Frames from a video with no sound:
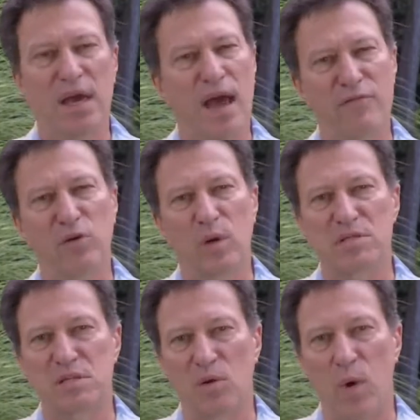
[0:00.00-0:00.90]
Every
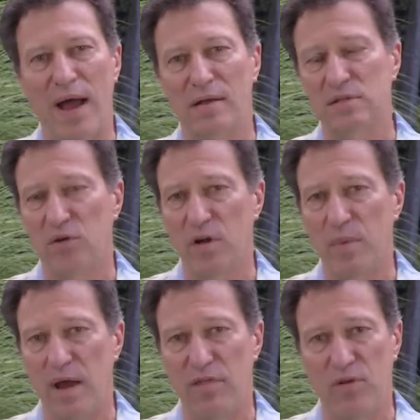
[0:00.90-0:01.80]
once in a while during
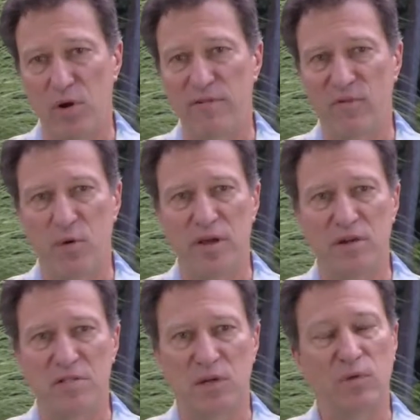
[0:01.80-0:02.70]
my 34
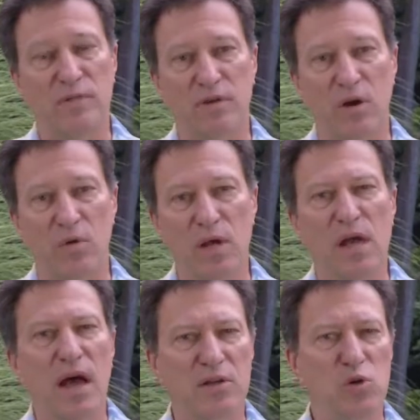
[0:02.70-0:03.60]
years at Revco,
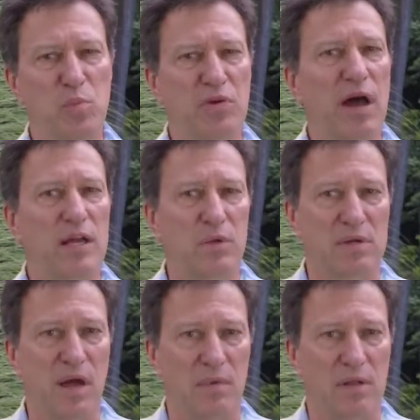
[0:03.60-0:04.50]
a new product
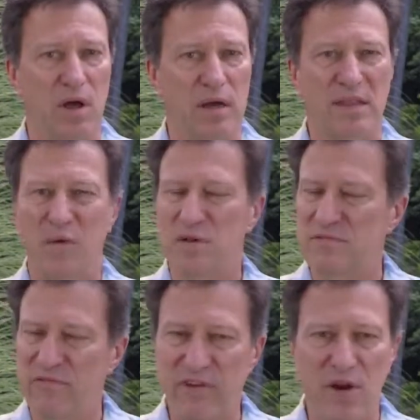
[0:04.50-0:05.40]
would come along that was
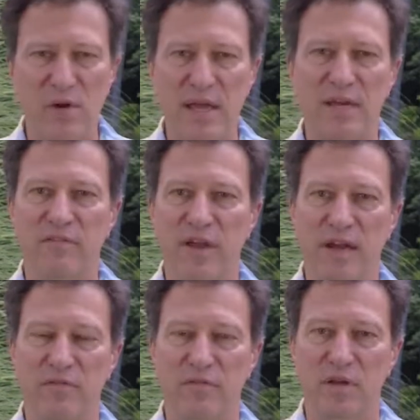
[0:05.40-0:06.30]
very
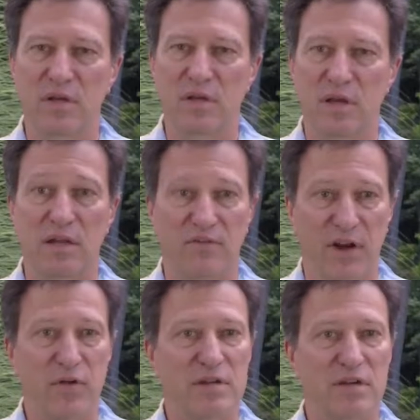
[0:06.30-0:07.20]
innovative and
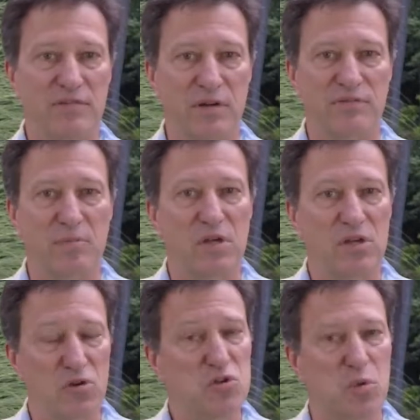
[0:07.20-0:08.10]
very different from the
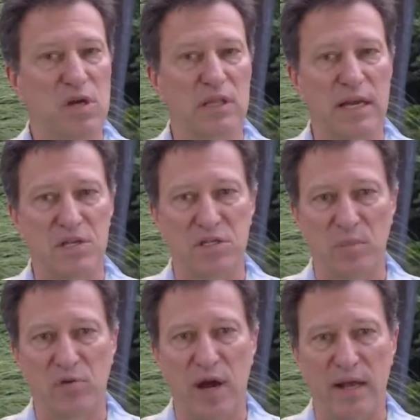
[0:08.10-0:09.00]
usual collection
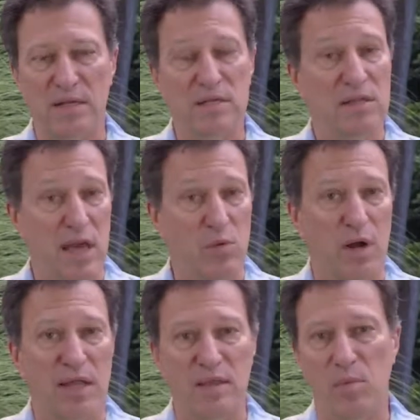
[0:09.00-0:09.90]
of products that
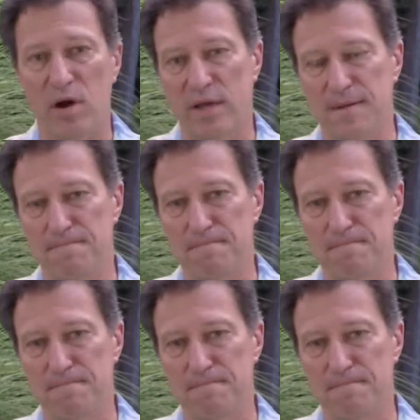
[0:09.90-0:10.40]
were on the market.